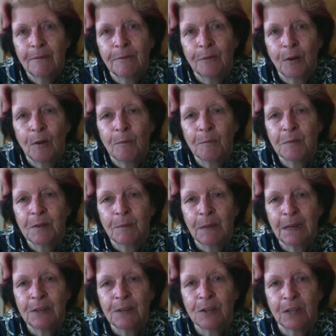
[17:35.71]
from some
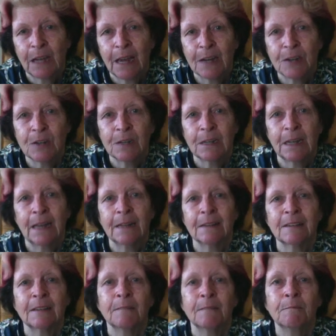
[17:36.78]
education and
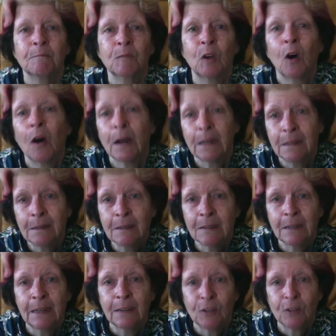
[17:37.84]
some
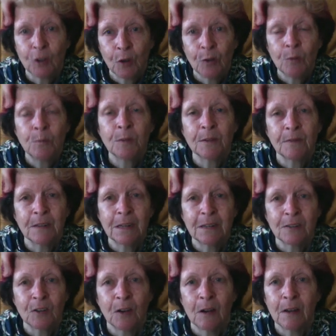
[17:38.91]
guidance in terms of the
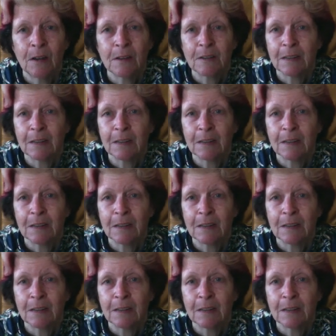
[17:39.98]
designs,